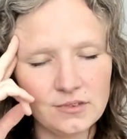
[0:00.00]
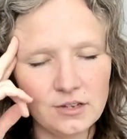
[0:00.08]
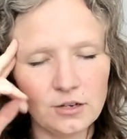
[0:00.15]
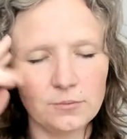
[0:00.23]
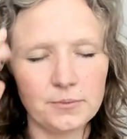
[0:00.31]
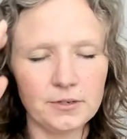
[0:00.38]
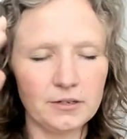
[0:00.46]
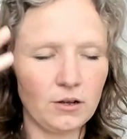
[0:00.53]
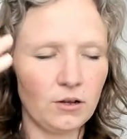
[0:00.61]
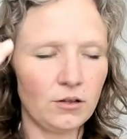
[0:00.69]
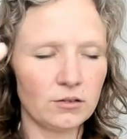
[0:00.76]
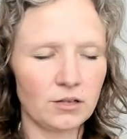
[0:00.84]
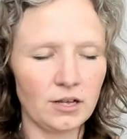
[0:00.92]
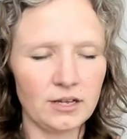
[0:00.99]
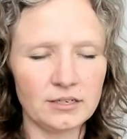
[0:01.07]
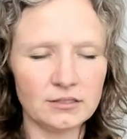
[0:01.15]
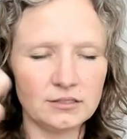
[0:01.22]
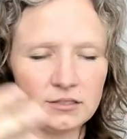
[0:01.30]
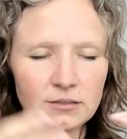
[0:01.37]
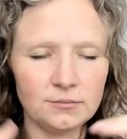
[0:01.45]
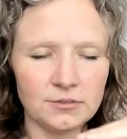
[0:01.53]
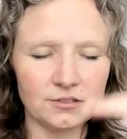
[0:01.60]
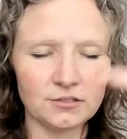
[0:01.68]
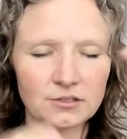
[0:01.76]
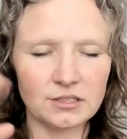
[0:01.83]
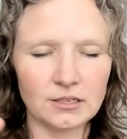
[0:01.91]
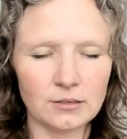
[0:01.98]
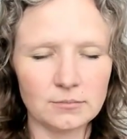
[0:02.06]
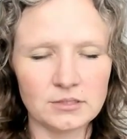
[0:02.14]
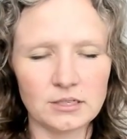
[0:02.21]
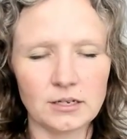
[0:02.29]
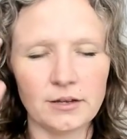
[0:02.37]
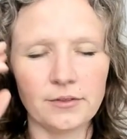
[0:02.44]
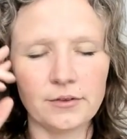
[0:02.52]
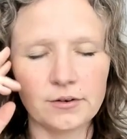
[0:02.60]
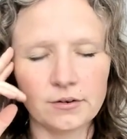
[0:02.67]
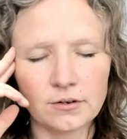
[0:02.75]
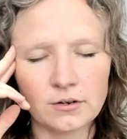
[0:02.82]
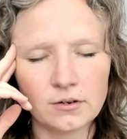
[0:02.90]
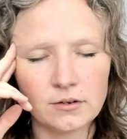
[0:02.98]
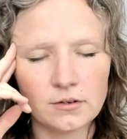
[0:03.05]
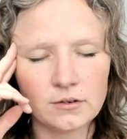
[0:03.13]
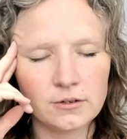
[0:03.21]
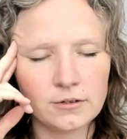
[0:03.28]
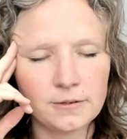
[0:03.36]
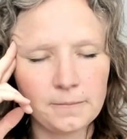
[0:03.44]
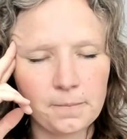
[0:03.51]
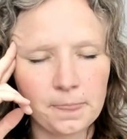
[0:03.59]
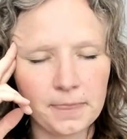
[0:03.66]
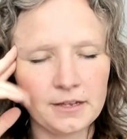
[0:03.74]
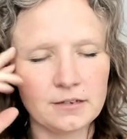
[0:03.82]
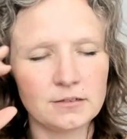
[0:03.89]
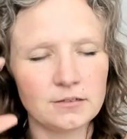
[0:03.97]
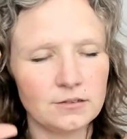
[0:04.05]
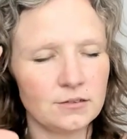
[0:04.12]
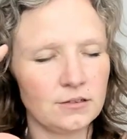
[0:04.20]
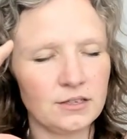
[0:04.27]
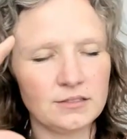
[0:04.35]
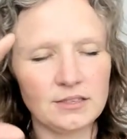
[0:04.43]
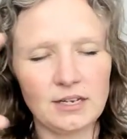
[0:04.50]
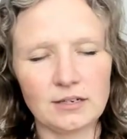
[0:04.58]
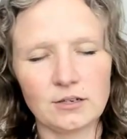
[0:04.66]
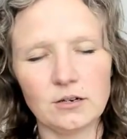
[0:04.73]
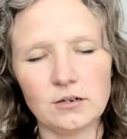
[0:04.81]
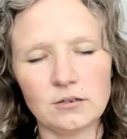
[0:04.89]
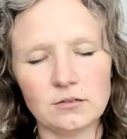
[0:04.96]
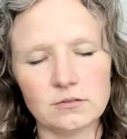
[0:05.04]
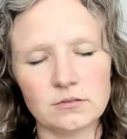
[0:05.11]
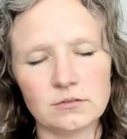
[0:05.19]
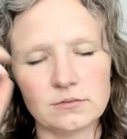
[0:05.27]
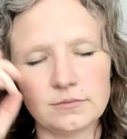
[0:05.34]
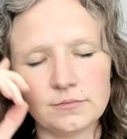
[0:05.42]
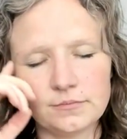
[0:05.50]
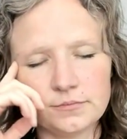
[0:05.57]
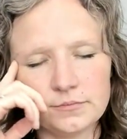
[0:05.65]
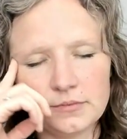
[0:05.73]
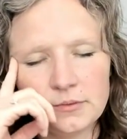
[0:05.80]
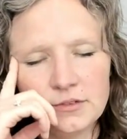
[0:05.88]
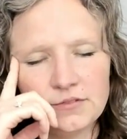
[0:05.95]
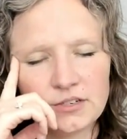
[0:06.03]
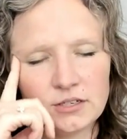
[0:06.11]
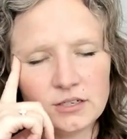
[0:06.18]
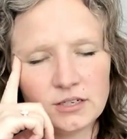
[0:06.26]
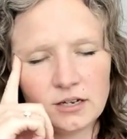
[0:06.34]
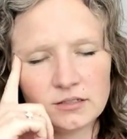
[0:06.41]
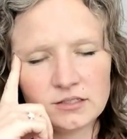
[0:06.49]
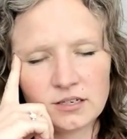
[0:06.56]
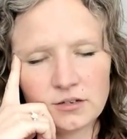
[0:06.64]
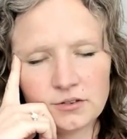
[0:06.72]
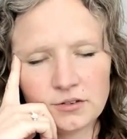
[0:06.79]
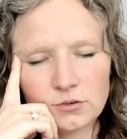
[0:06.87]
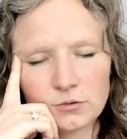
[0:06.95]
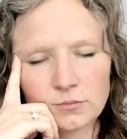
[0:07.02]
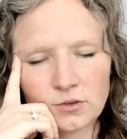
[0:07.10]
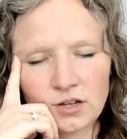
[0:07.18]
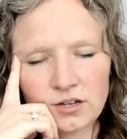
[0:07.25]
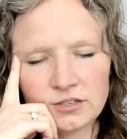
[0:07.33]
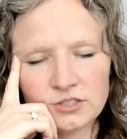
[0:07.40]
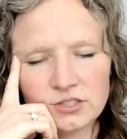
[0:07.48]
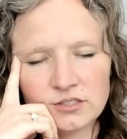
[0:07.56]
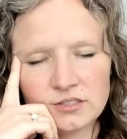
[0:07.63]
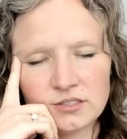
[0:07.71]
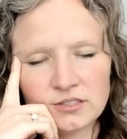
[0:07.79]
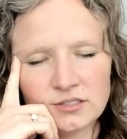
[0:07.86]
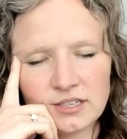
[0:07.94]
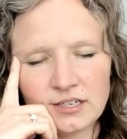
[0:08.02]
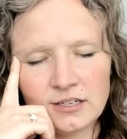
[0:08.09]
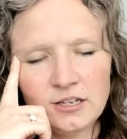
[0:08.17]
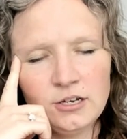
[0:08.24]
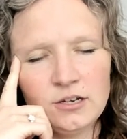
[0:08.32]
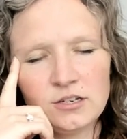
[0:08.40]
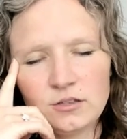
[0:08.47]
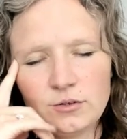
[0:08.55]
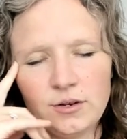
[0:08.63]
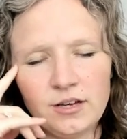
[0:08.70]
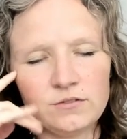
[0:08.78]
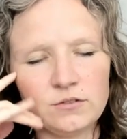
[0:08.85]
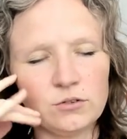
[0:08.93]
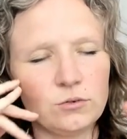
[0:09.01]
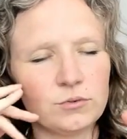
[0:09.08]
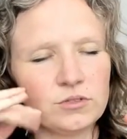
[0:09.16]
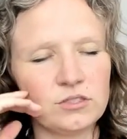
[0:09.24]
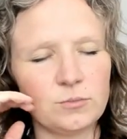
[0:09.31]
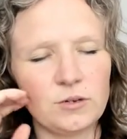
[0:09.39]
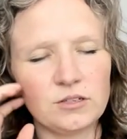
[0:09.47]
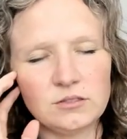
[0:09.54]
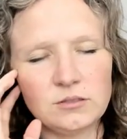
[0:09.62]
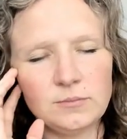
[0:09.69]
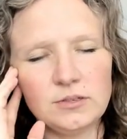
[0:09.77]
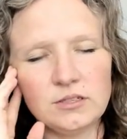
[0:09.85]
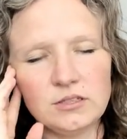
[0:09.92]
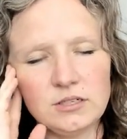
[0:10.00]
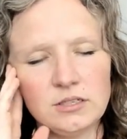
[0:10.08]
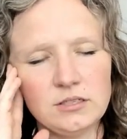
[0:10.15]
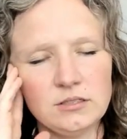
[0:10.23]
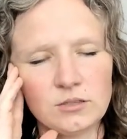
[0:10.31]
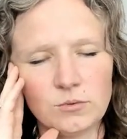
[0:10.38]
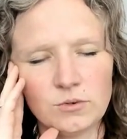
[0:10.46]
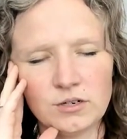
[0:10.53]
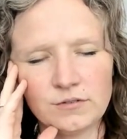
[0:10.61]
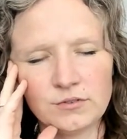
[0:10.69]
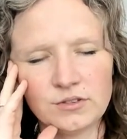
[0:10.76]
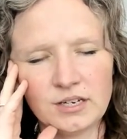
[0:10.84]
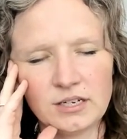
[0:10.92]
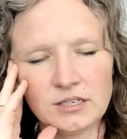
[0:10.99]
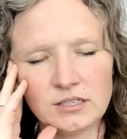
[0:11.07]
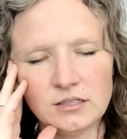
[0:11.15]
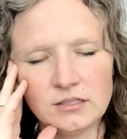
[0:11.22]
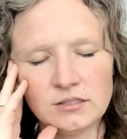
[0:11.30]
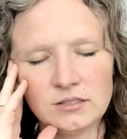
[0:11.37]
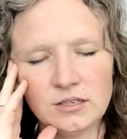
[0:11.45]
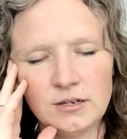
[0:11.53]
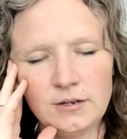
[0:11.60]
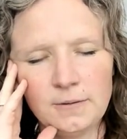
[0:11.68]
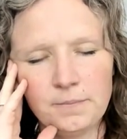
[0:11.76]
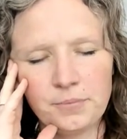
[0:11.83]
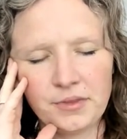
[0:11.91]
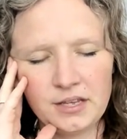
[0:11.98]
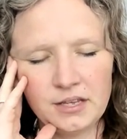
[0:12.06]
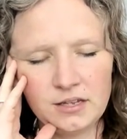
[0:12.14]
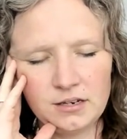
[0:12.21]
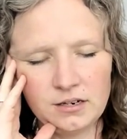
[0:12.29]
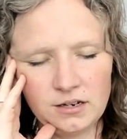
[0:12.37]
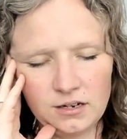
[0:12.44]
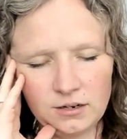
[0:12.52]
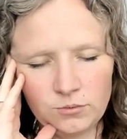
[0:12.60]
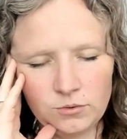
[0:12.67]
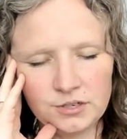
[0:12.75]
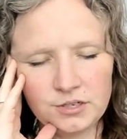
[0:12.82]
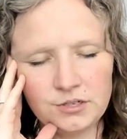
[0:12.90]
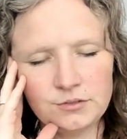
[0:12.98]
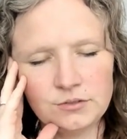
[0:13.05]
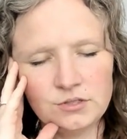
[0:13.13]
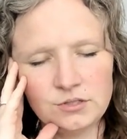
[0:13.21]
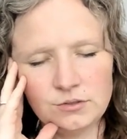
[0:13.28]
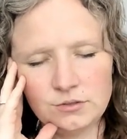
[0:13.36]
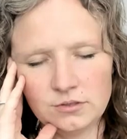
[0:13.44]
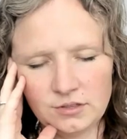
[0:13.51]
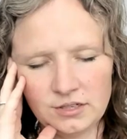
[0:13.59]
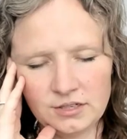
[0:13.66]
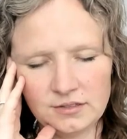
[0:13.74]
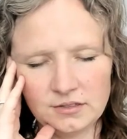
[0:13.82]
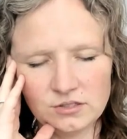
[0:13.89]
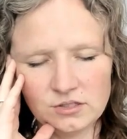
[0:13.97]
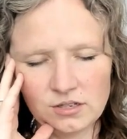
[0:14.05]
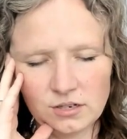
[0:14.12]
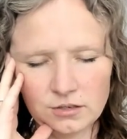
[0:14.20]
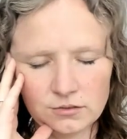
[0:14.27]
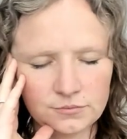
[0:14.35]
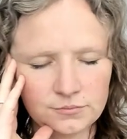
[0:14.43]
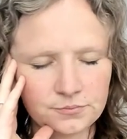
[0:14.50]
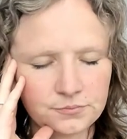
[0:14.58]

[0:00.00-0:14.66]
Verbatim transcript: Help it all kind of seamlessly come together, and let that go. I'm even going to tell the home consciousness that you have no responsibility to whatever that is. And I want you to, to let this go.